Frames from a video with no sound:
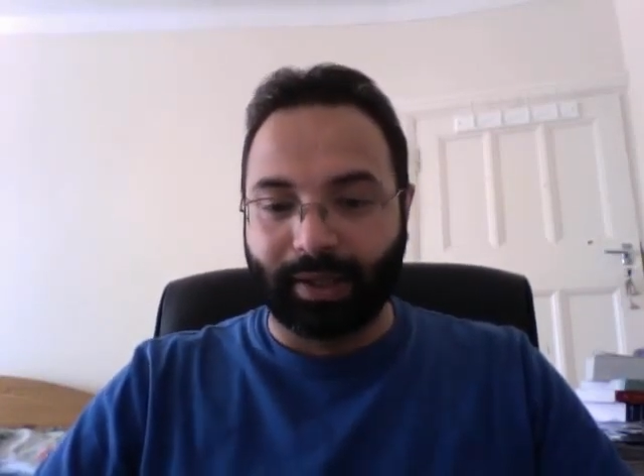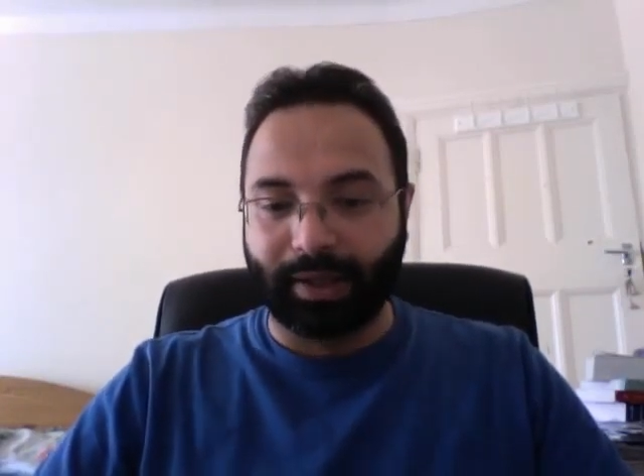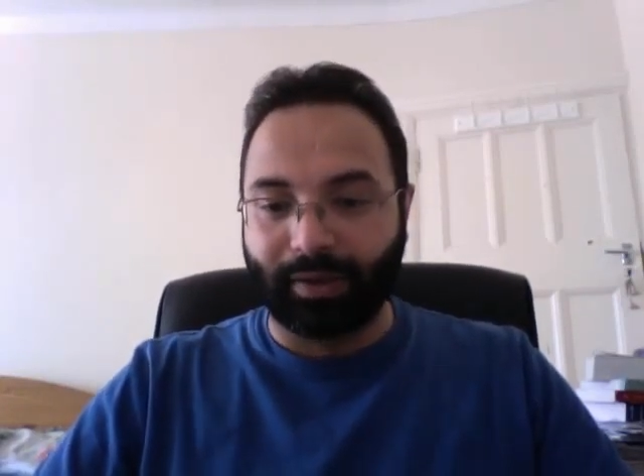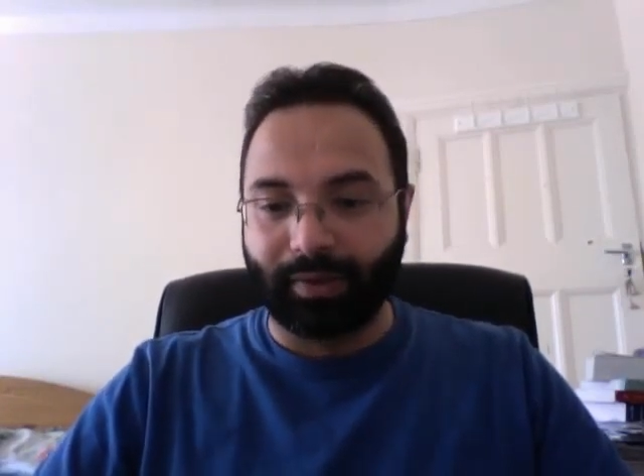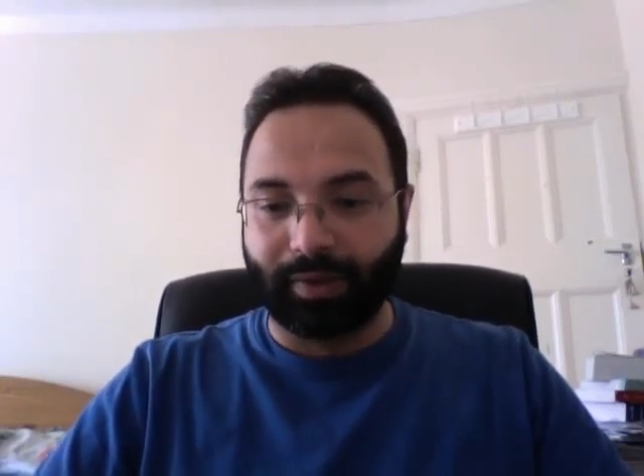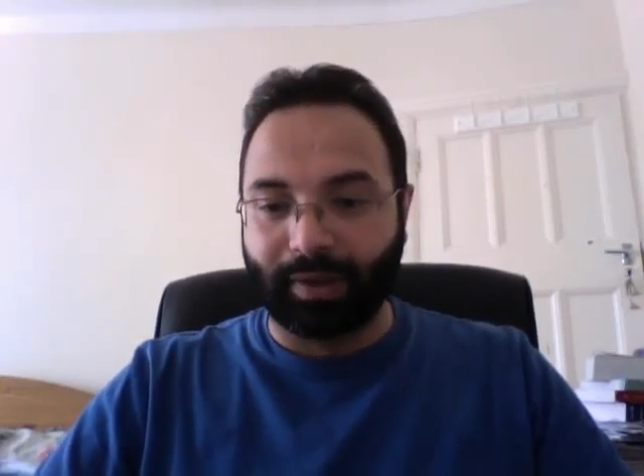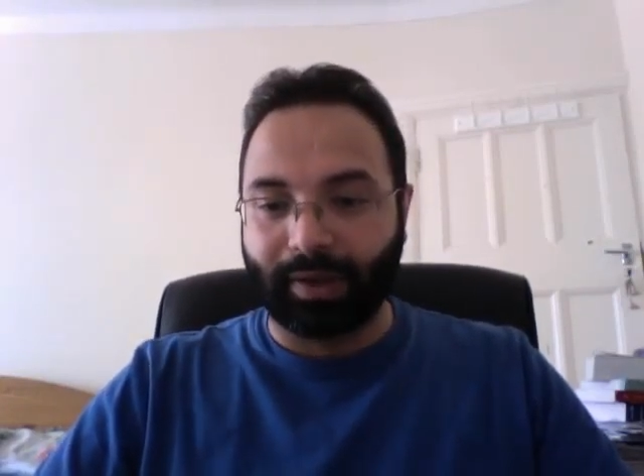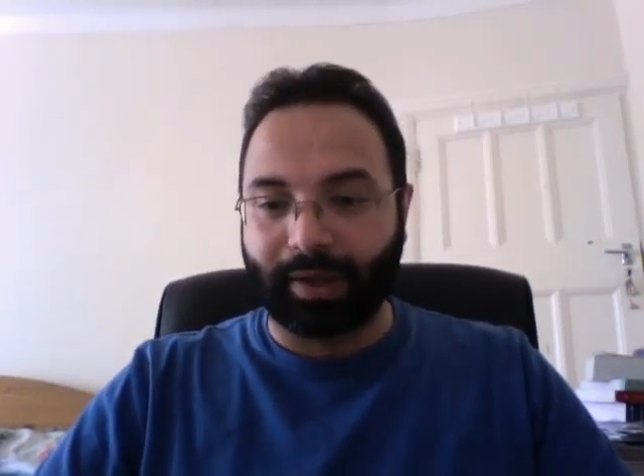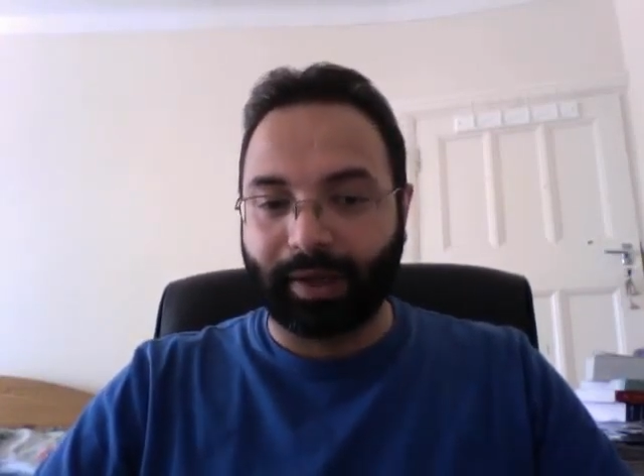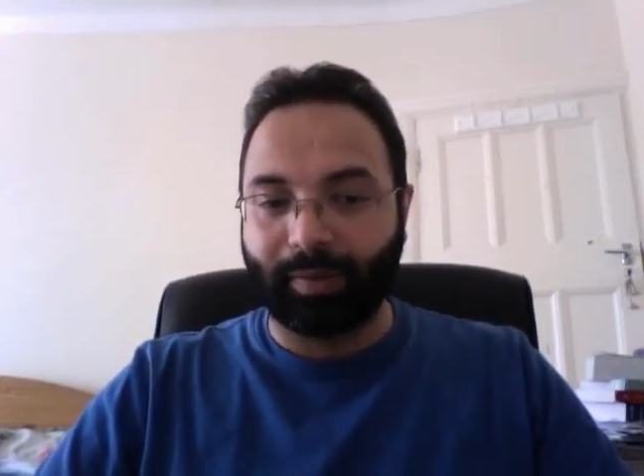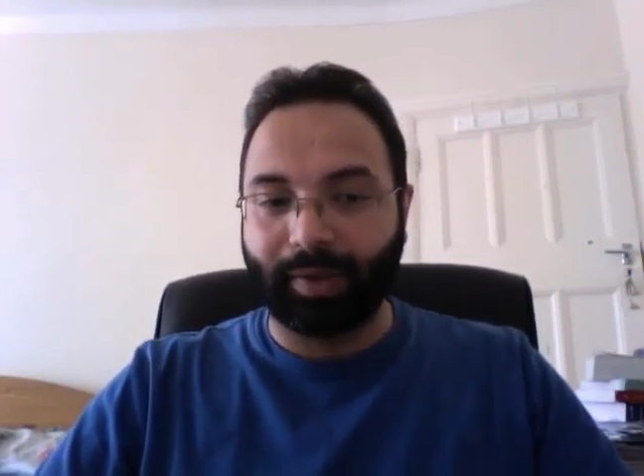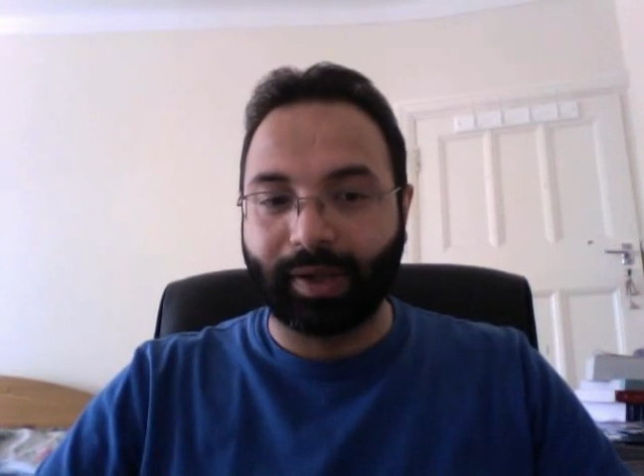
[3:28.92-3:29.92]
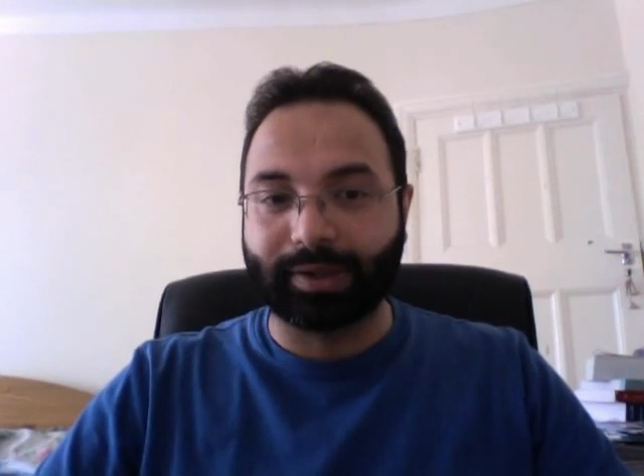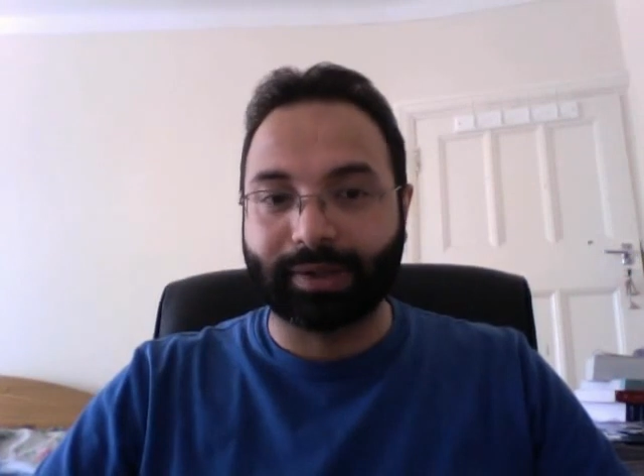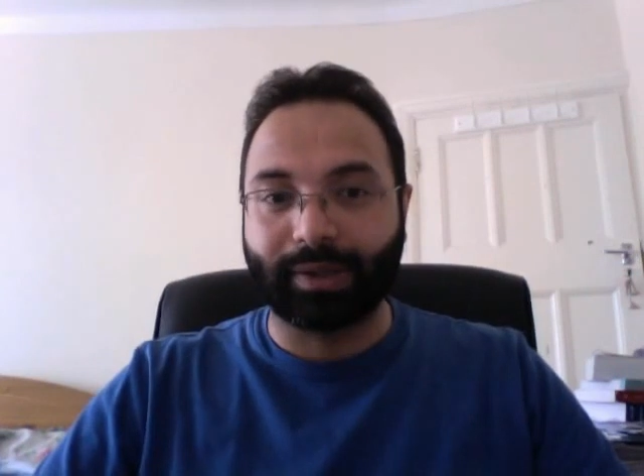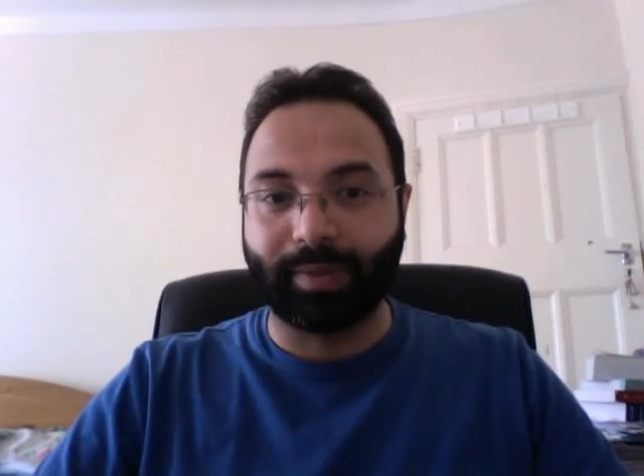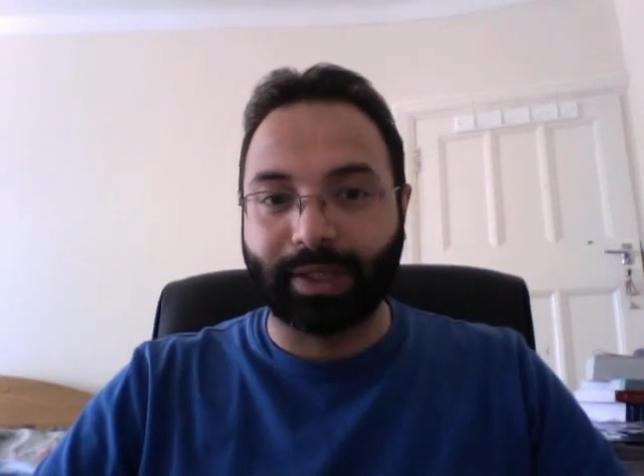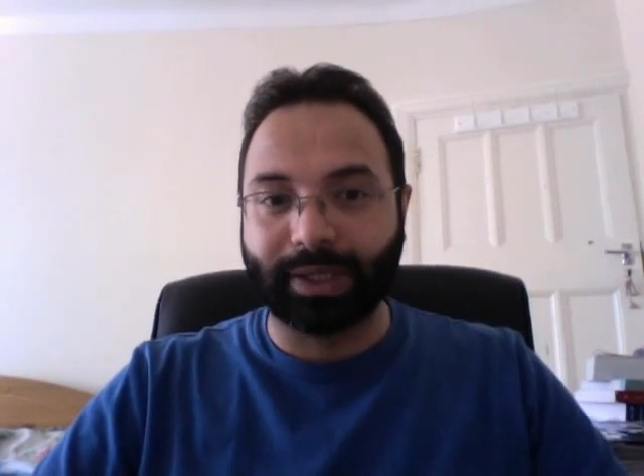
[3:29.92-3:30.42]
Now, Arabic is a
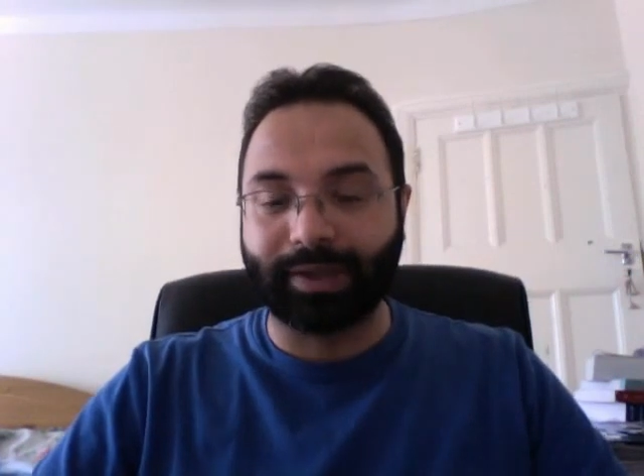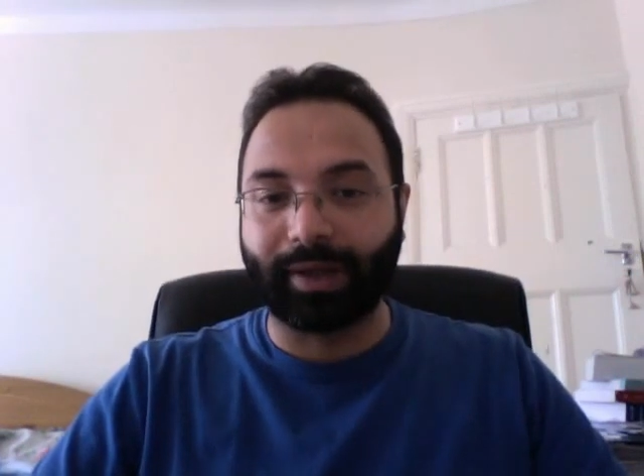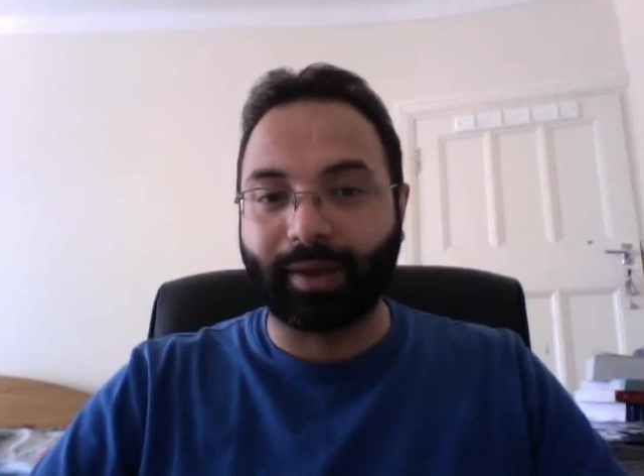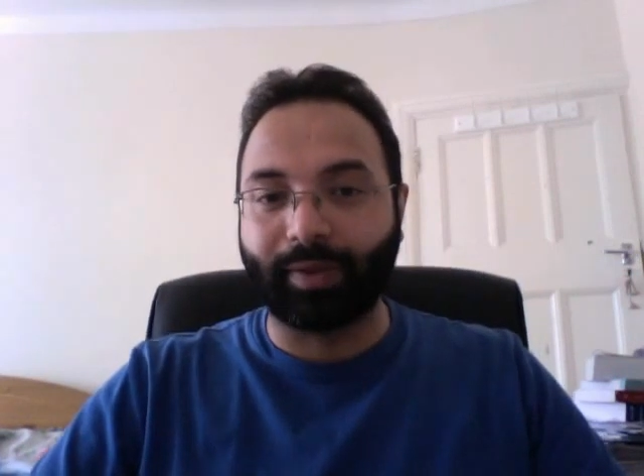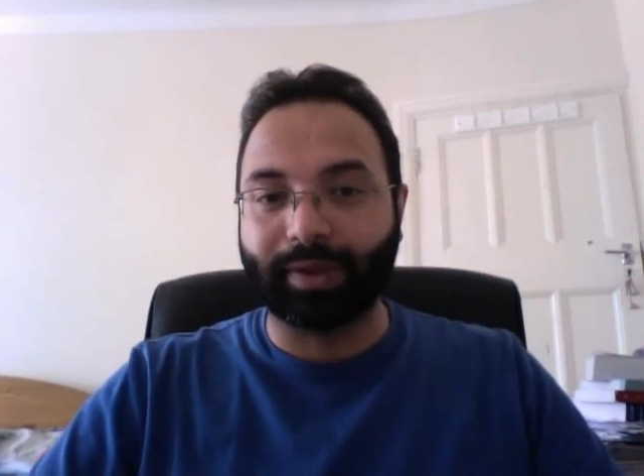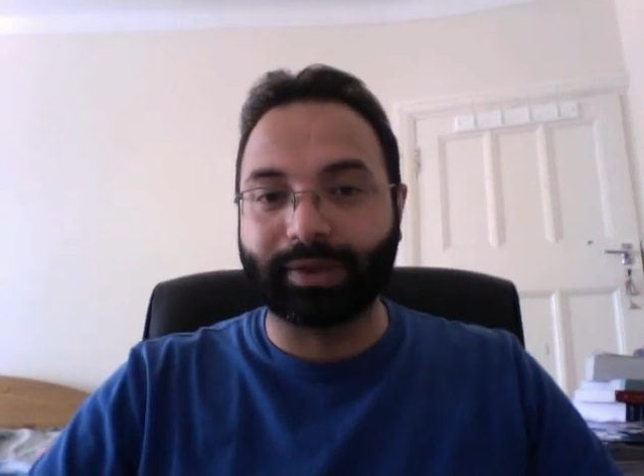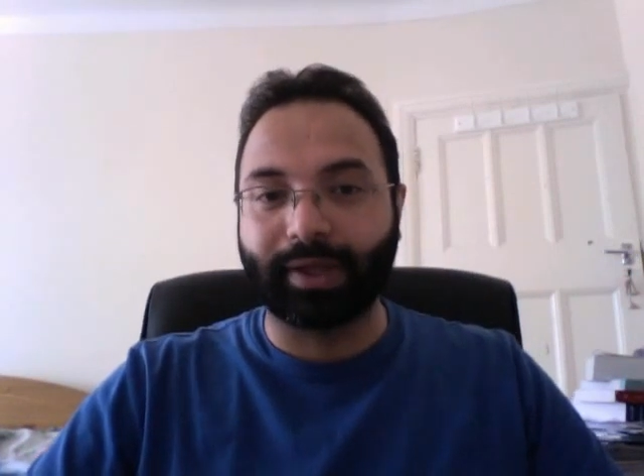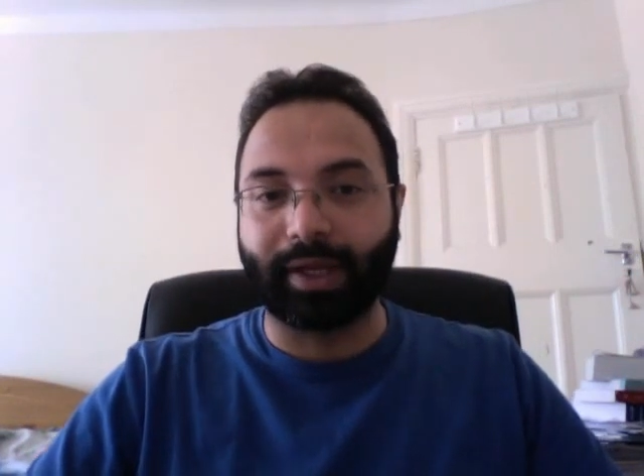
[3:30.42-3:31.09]
Semitic language